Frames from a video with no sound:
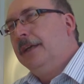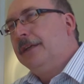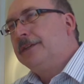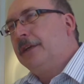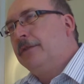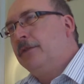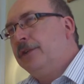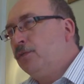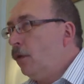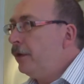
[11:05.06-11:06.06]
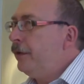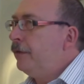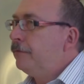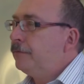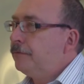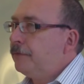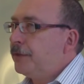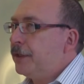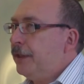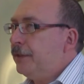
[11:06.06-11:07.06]
So there is one
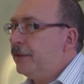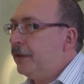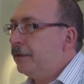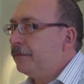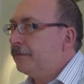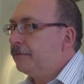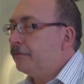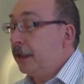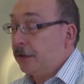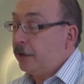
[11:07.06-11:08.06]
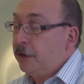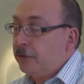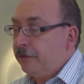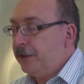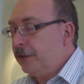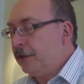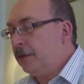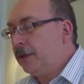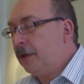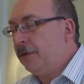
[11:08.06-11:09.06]
centre that I used to visit,
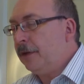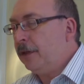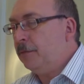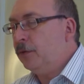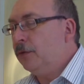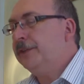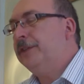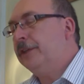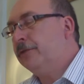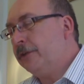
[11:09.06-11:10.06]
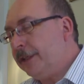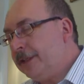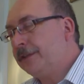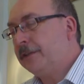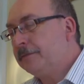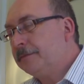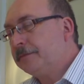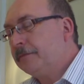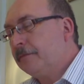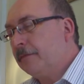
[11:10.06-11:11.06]
don't go there anymore, it's in Greece.
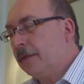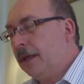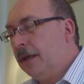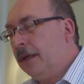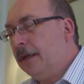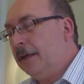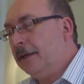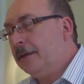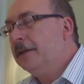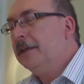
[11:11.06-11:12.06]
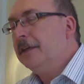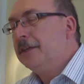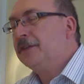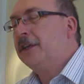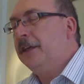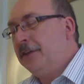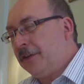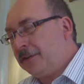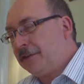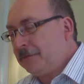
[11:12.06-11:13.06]

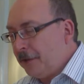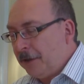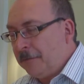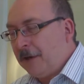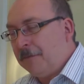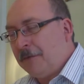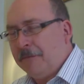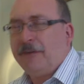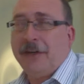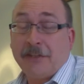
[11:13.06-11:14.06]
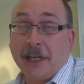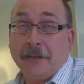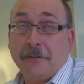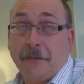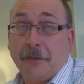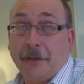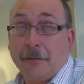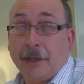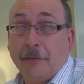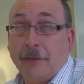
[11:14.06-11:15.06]
Zakynthos. I'm very sad that I
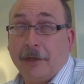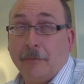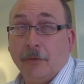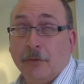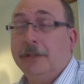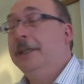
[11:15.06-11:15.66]
don't go there anymore.